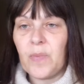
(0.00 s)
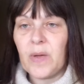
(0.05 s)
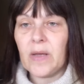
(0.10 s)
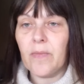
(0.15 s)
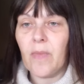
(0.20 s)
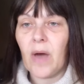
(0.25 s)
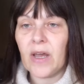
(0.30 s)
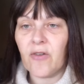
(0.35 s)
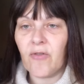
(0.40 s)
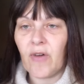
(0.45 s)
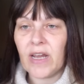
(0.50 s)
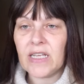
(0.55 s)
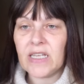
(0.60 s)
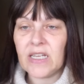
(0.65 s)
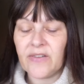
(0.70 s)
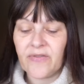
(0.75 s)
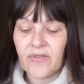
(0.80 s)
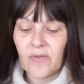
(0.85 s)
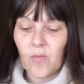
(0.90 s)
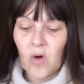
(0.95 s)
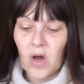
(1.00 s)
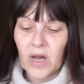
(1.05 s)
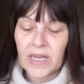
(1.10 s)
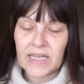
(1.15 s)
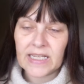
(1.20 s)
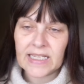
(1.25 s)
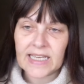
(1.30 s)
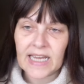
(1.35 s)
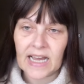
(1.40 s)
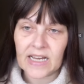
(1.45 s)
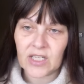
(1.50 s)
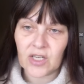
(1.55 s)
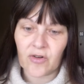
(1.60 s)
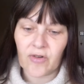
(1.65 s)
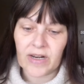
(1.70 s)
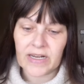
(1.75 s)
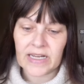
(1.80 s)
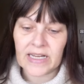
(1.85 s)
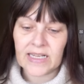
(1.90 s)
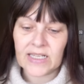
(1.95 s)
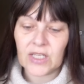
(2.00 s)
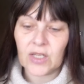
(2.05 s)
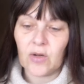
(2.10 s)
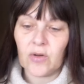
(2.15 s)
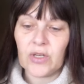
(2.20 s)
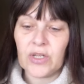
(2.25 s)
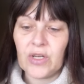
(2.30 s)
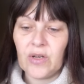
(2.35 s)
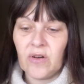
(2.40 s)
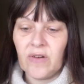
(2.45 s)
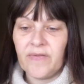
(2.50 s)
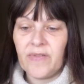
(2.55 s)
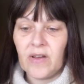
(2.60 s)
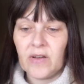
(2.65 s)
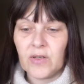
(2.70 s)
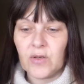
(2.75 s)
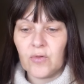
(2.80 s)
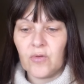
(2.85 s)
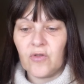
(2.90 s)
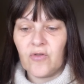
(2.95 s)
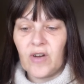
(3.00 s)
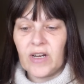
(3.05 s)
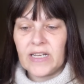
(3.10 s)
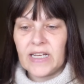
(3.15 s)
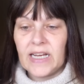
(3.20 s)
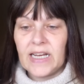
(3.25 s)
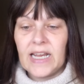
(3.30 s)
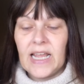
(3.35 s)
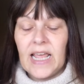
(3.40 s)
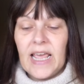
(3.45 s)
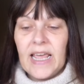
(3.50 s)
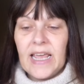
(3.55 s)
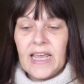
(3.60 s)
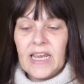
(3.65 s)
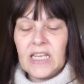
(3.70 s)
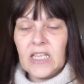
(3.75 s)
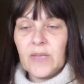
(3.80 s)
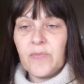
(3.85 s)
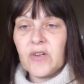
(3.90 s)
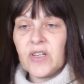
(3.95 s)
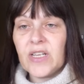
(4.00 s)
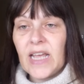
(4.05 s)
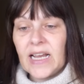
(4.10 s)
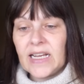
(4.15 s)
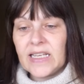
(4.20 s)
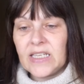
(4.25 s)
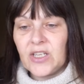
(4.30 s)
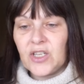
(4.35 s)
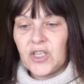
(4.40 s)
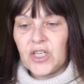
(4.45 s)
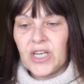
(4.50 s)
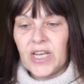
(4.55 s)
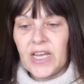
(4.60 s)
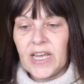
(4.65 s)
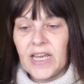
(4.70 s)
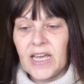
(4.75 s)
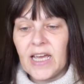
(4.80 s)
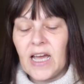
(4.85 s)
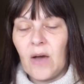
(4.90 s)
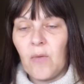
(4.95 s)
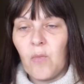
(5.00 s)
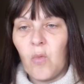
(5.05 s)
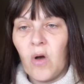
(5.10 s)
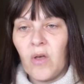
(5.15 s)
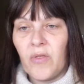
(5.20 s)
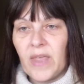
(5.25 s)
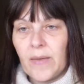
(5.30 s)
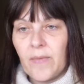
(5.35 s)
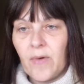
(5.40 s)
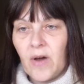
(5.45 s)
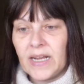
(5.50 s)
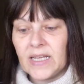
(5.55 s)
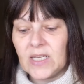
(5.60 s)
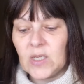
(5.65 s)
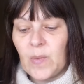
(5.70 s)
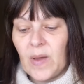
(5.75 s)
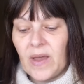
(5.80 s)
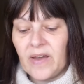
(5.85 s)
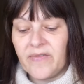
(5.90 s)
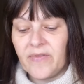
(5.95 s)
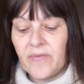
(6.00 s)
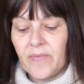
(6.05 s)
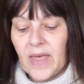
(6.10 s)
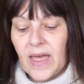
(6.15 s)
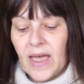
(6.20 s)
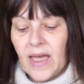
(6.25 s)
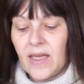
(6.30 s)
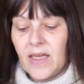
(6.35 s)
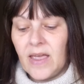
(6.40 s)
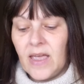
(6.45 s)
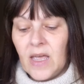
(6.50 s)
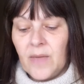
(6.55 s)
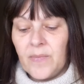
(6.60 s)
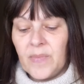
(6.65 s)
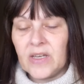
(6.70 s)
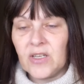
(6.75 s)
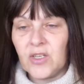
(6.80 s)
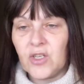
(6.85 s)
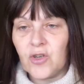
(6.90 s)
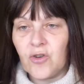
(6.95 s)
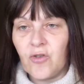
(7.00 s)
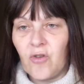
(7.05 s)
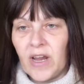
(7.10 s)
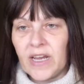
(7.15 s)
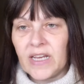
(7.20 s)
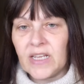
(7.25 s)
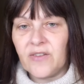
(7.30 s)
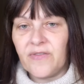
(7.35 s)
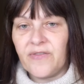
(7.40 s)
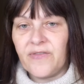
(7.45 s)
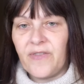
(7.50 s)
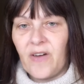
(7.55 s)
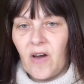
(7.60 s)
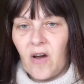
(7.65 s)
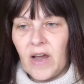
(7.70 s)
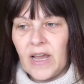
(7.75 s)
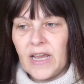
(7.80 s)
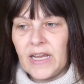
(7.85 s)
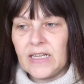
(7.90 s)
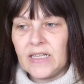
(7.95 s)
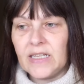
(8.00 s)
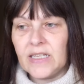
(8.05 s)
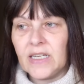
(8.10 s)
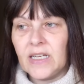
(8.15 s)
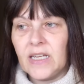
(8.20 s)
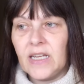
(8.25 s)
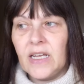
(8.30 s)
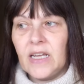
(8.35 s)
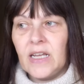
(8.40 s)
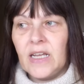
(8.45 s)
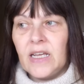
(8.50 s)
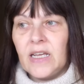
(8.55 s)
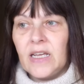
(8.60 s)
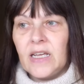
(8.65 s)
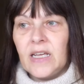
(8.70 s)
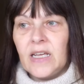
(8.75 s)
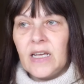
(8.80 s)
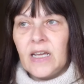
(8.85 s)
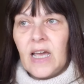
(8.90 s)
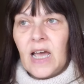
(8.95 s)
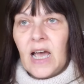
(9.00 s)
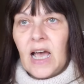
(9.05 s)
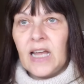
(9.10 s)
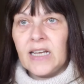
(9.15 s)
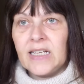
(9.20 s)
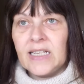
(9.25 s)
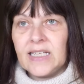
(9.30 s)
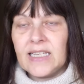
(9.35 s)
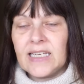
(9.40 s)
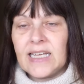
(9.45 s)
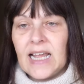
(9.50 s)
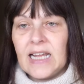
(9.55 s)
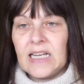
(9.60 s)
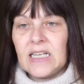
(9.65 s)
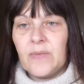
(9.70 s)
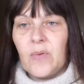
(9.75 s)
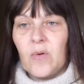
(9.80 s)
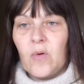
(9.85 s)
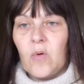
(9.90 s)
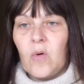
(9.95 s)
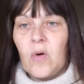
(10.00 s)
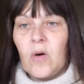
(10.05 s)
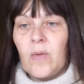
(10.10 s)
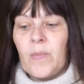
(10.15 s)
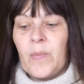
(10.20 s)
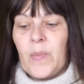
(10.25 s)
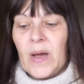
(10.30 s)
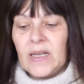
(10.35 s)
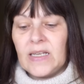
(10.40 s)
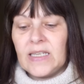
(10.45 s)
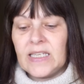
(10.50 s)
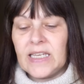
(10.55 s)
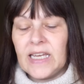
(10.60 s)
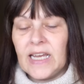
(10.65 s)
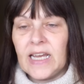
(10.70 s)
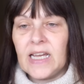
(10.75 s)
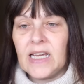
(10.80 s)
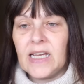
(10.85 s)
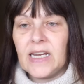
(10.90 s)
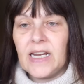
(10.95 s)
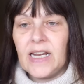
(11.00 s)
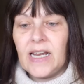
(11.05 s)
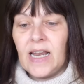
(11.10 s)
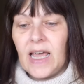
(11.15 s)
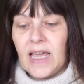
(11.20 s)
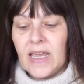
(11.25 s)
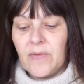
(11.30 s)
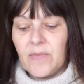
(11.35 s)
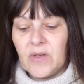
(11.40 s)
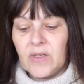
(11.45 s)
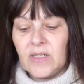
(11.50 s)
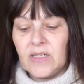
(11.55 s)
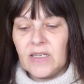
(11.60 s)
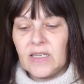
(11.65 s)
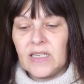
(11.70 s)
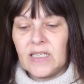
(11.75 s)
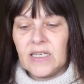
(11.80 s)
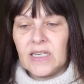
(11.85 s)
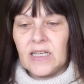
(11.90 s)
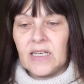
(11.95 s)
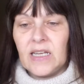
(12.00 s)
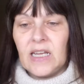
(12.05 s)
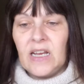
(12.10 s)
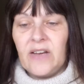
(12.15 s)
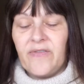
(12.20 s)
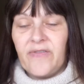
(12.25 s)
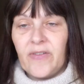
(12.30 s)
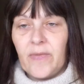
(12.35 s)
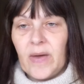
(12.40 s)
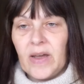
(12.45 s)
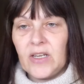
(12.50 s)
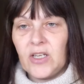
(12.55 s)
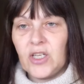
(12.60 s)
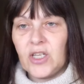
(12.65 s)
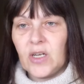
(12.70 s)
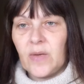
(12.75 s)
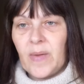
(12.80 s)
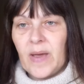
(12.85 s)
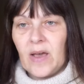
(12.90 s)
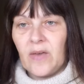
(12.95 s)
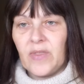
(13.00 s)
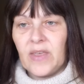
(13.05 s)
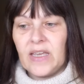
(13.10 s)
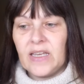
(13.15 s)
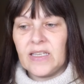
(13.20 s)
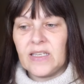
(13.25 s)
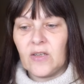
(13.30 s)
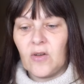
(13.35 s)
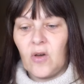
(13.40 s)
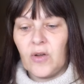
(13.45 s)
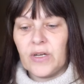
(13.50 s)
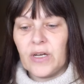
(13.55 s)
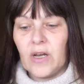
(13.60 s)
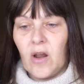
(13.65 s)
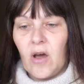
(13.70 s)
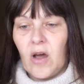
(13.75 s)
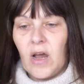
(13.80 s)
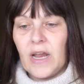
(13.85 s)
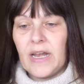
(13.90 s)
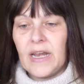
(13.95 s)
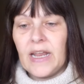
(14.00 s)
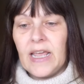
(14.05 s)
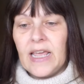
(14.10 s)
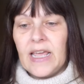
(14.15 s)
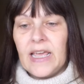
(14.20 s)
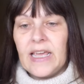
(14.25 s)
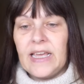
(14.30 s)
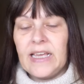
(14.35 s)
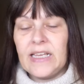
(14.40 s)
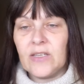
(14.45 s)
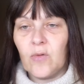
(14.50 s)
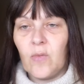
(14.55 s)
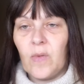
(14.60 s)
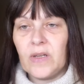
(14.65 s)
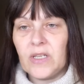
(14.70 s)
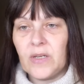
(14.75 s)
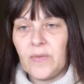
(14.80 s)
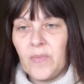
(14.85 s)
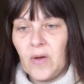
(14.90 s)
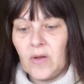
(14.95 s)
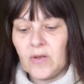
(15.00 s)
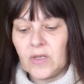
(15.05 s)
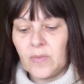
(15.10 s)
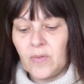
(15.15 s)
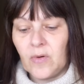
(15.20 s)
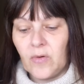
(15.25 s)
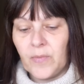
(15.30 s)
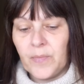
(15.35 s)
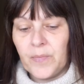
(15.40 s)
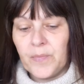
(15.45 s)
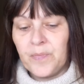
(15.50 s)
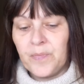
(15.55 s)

being migrated from working tax credits onto universal credit in the protected year and what they might expect from that. Because trying to find understandable, basic layman's information about this online is almost impossible.